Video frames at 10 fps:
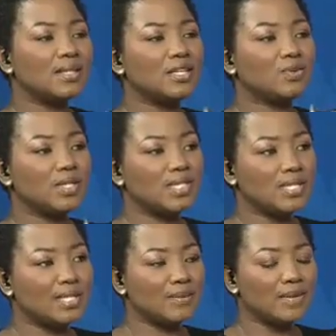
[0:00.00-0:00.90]

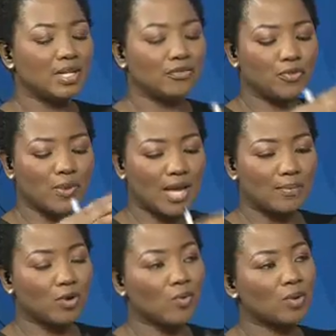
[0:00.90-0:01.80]
liquidity. I mean, if you
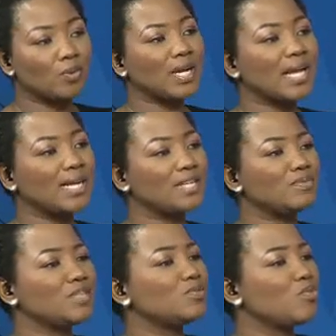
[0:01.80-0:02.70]
cap at 1.9, it
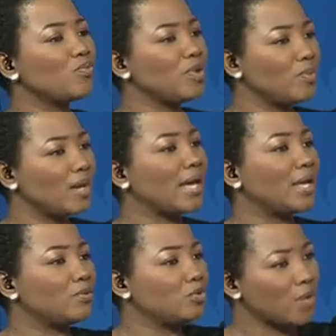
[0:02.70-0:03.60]
means more people are
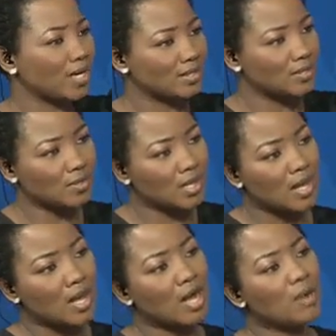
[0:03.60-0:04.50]
able to access
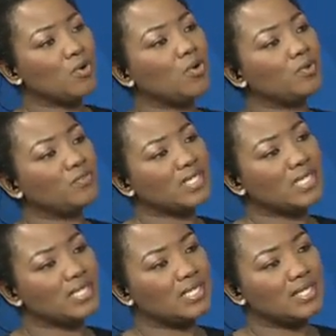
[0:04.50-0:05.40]
loan
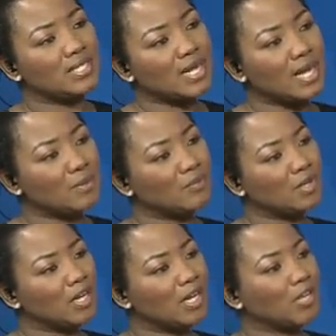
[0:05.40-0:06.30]
facilities.
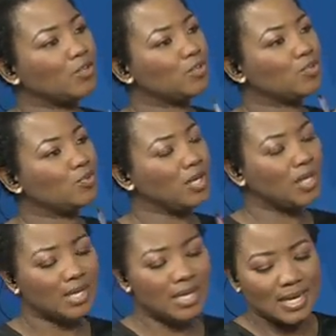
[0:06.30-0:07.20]
Like you
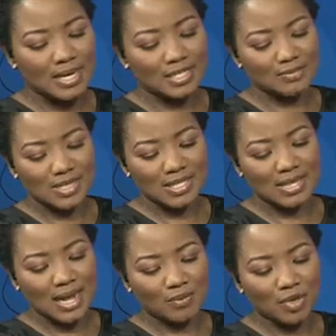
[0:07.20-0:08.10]
speak, it means
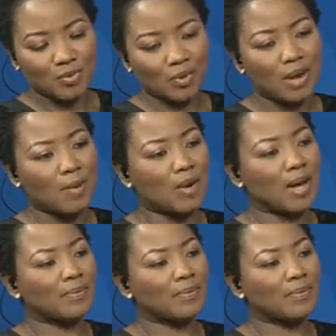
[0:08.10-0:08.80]
people